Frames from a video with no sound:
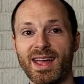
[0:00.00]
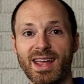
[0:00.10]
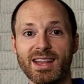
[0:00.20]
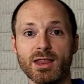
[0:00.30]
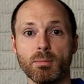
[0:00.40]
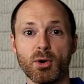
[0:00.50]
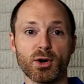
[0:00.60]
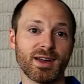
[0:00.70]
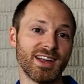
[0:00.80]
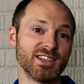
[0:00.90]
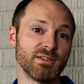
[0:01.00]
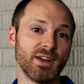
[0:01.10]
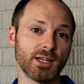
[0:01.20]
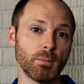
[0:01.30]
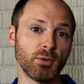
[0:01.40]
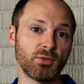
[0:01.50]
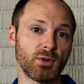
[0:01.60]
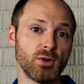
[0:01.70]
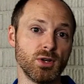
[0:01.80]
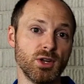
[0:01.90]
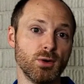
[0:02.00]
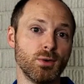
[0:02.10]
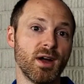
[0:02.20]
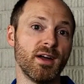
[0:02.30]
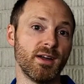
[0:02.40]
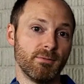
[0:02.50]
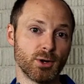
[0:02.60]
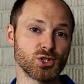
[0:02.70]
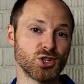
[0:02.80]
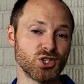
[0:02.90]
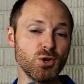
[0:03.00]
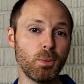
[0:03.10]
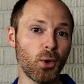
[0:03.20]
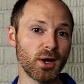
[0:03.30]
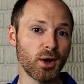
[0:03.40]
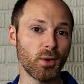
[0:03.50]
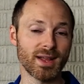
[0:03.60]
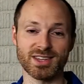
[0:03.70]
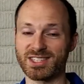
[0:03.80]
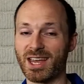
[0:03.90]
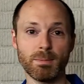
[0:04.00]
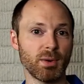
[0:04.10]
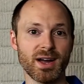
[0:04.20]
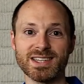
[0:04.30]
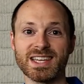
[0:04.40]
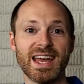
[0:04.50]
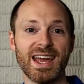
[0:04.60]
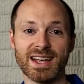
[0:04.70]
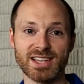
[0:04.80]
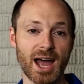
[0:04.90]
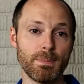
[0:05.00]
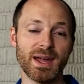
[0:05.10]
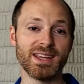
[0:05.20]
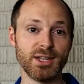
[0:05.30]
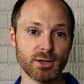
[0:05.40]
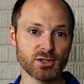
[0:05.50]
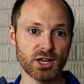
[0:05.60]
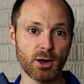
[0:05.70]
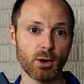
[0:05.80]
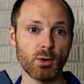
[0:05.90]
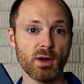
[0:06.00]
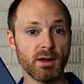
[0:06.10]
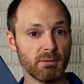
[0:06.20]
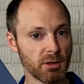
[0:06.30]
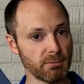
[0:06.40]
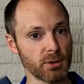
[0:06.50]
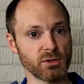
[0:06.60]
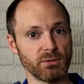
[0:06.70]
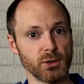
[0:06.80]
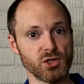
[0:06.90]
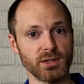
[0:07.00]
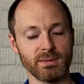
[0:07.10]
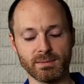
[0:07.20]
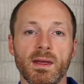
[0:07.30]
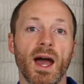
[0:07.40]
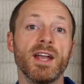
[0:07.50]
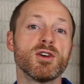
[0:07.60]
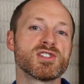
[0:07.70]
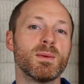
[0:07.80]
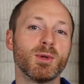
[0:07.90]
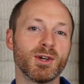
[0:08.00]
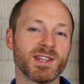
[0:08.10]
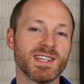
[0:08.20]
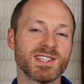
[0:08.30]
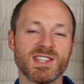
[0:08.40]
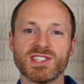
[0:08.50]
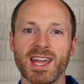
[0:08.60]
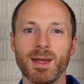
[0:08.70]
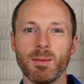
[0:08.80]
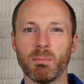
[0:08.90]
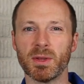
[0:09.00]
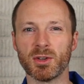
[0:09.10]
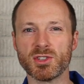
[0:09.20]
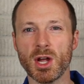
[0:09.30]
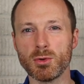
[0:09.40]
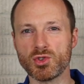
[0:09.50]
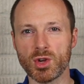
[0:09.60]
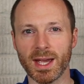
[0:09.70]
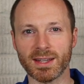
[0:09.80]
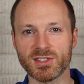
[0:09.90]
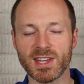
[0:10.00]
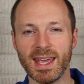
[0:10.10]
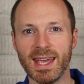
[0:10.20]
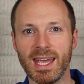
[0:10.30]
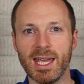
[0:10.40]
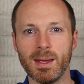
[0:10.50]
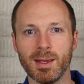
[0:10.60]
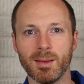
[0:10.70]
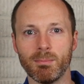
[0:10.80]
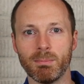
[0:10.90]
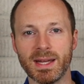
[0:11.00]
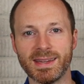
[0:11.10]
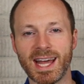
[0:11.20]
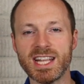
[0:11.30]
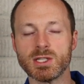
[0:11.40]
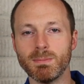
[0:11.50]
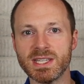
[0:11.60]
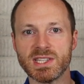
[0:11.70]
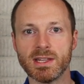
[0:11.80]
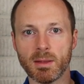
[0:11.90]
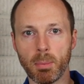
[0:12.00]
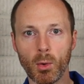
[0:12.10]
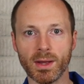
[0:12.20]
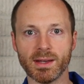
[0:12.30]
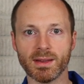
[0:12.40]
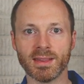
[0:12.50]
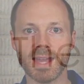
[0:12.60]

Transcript: in the book is available to you version 2.0 at the same price as I paid years ago for the first version. I know some will look at this and say, but there's no tricks. But that's missing the point,